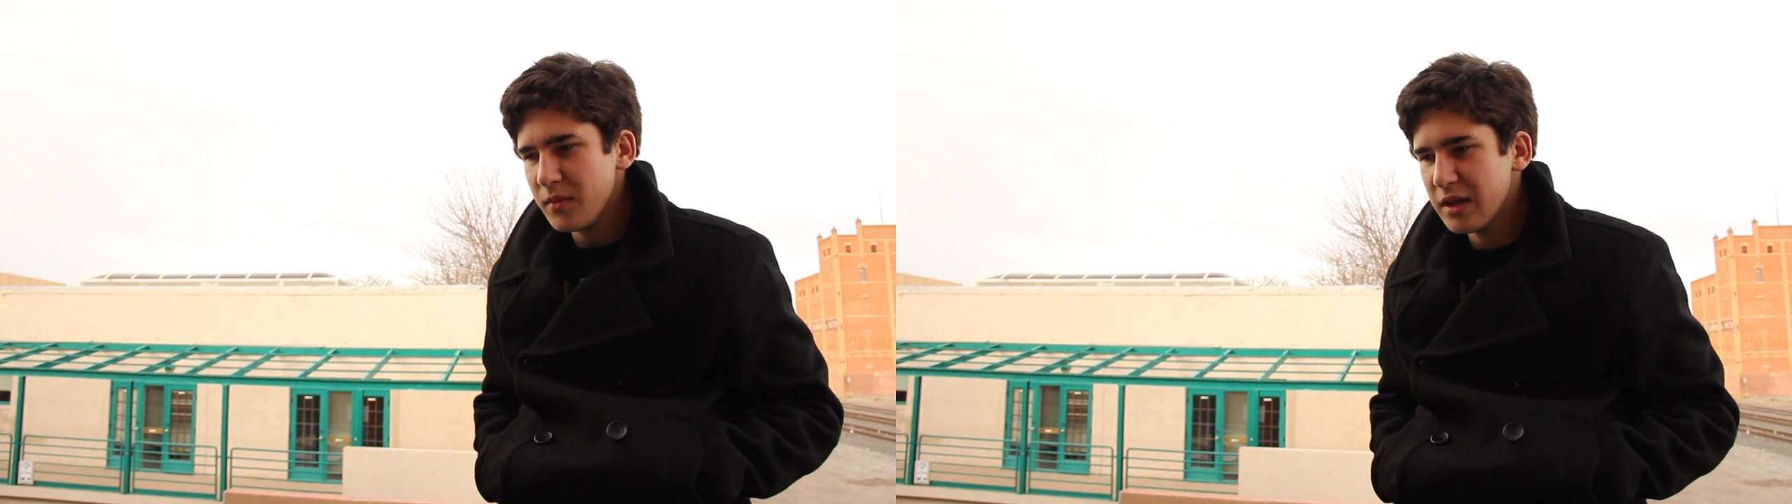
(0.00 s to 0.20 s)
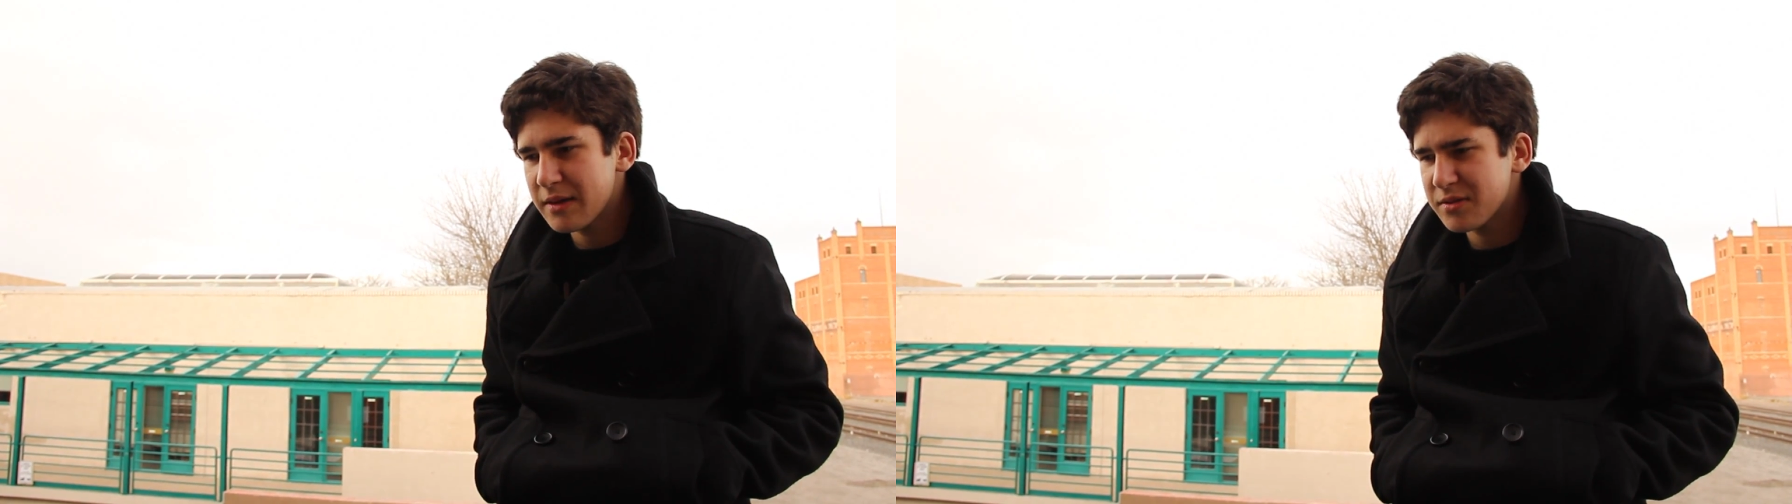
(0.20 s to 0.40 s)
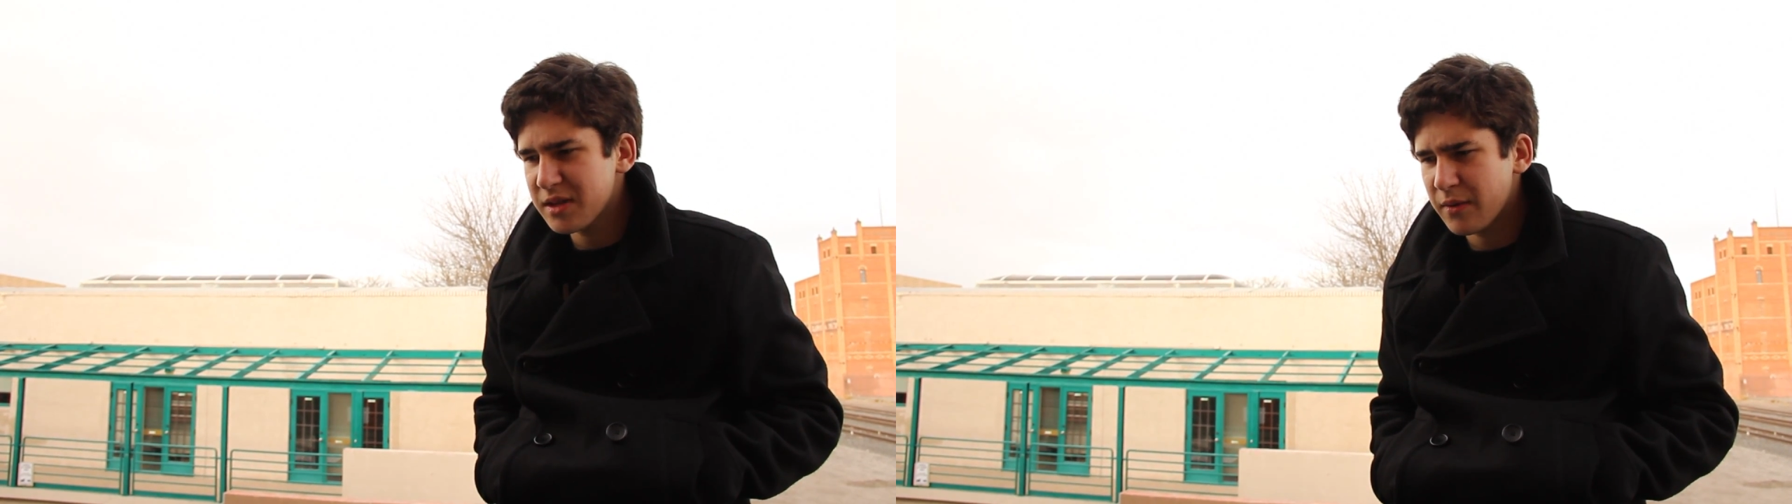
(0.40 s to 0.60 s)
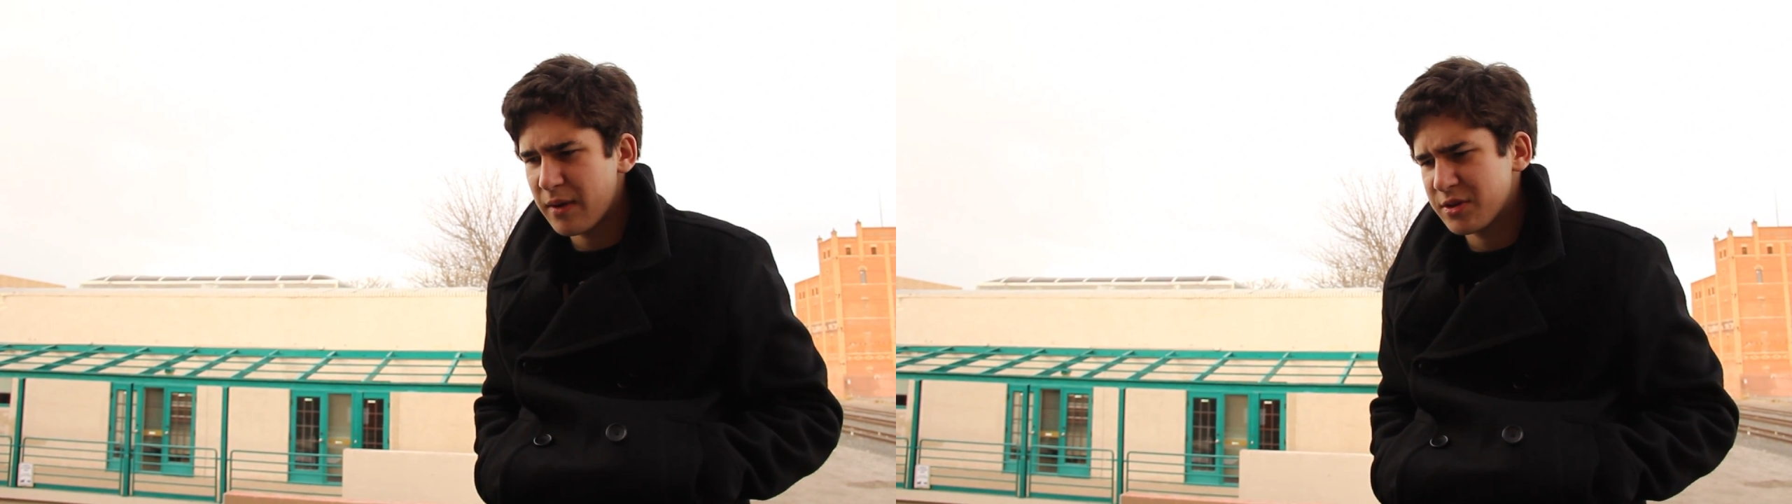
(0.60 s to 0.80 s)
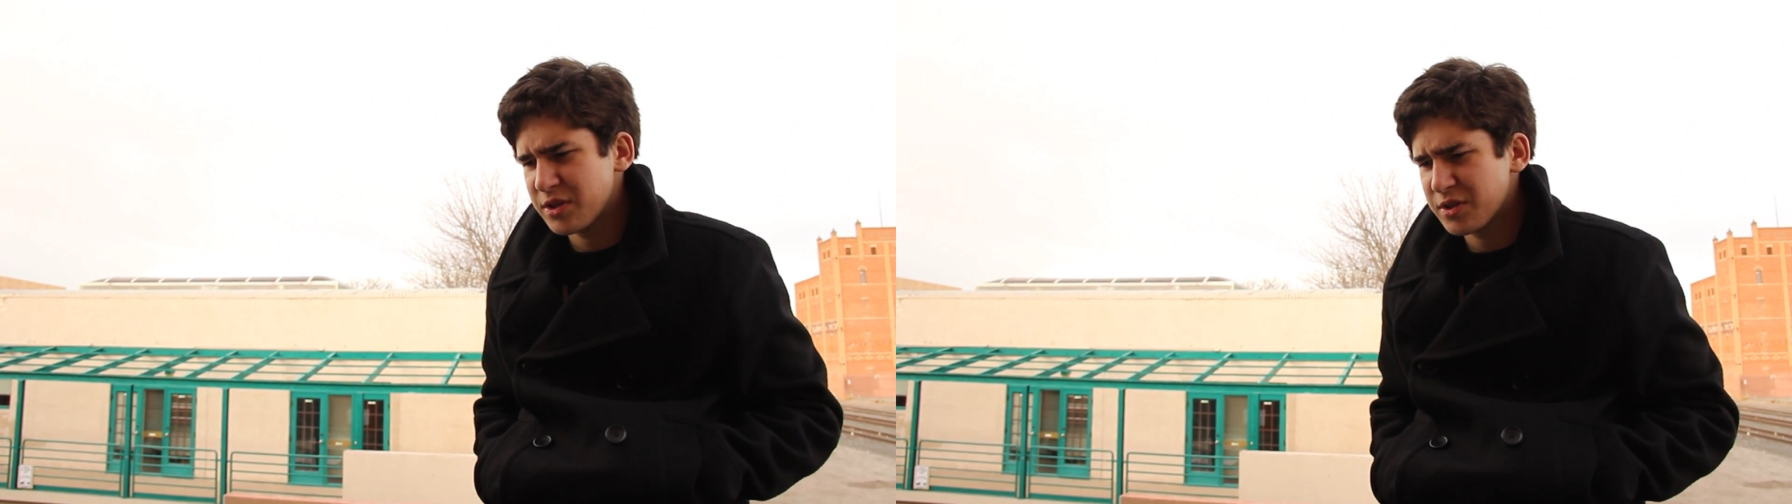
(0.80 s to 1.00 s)
he was like,
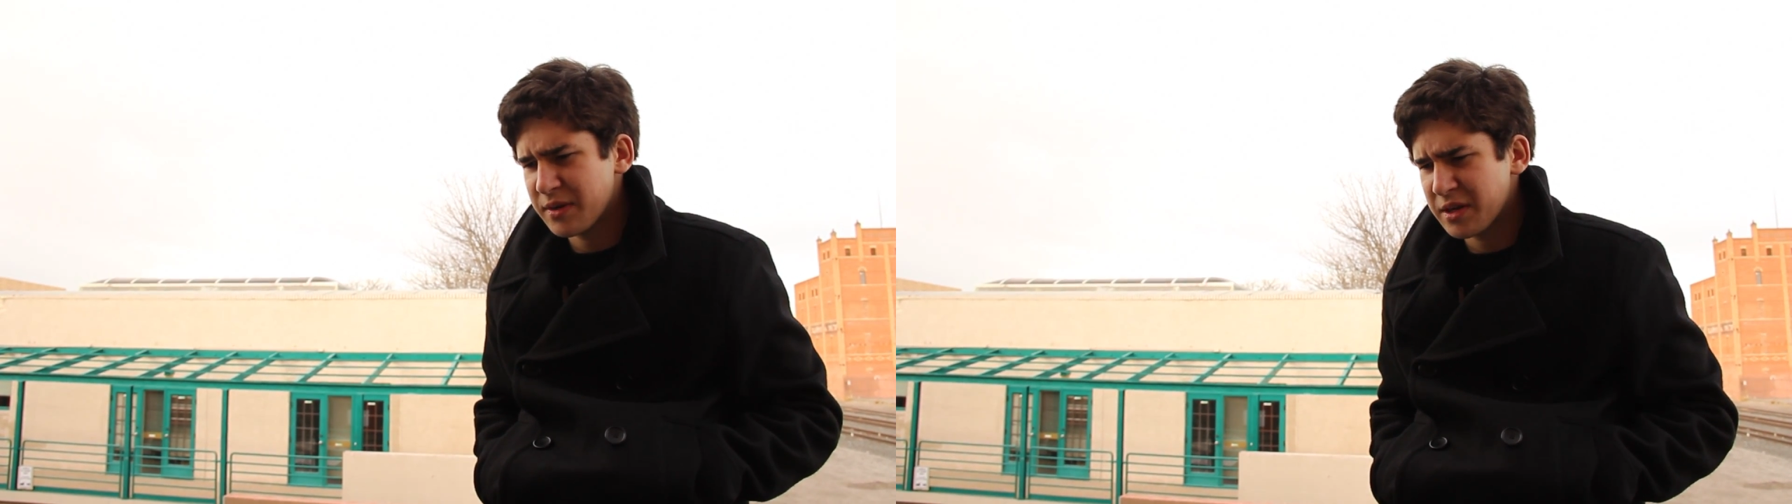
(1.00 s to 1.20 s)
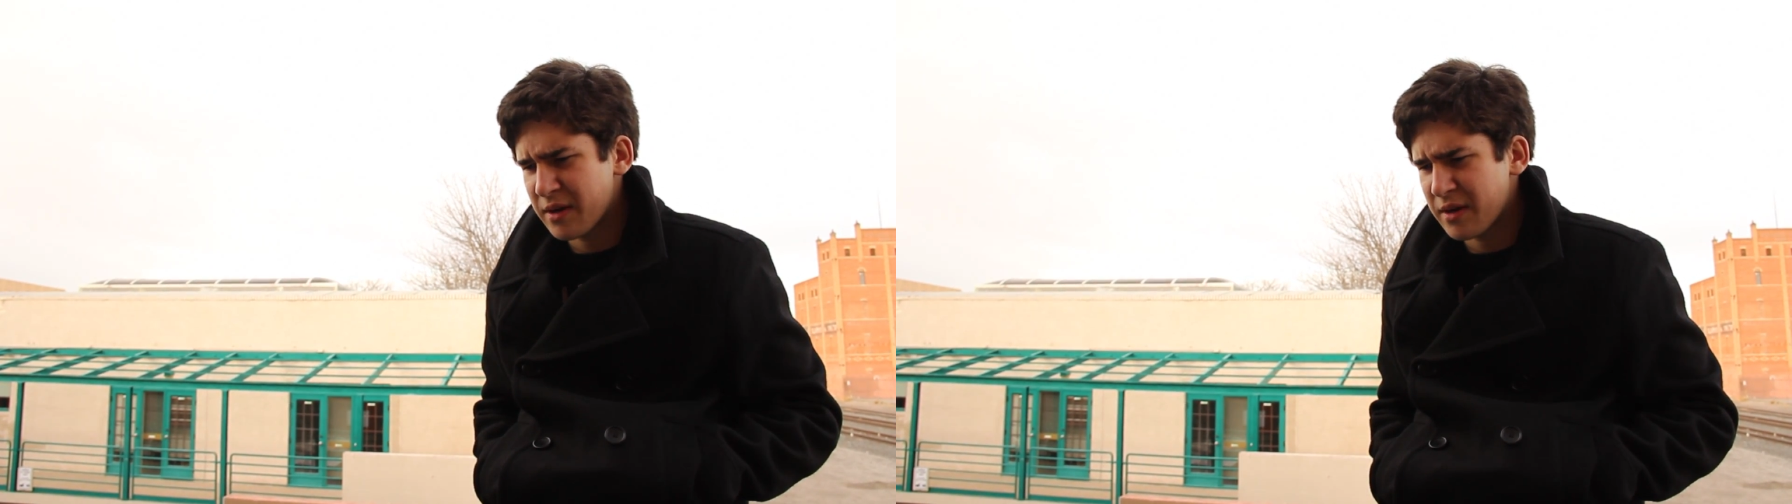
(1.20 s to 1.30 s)
"Why don't you just run to